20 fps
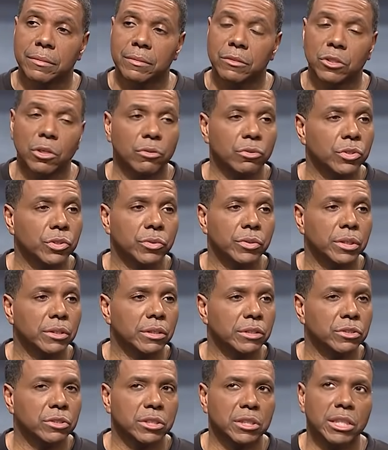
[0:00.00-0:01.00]
Don't do it.
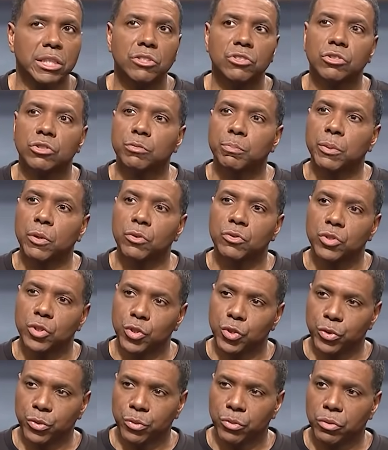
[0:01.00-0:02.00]
There's things you're supposed to
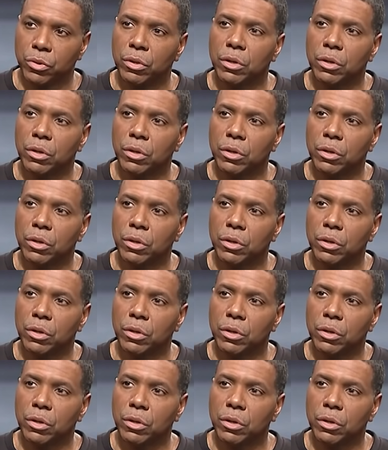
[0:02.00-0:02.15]
do.